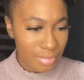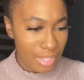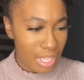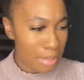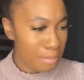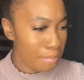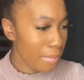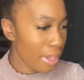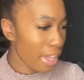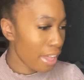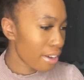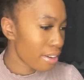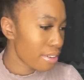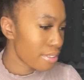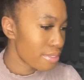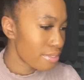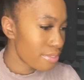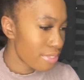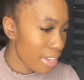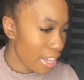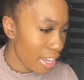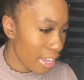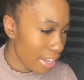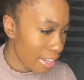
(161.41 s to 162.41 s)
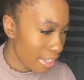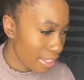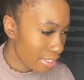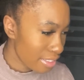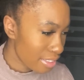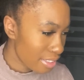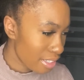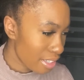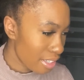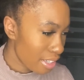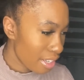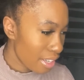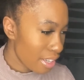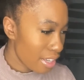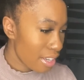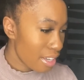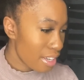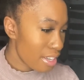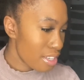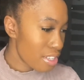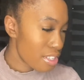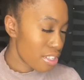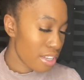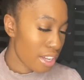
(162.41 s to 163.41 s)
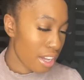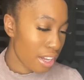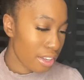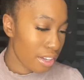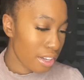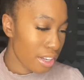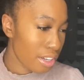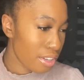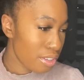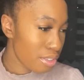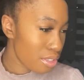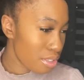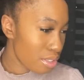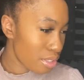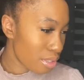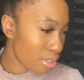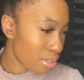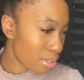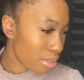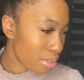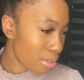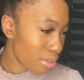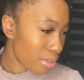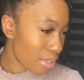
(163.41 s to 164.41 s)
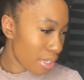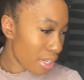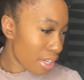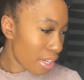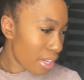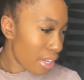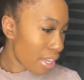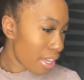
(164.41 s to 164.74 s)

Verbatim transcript: Matter of fact, shout out to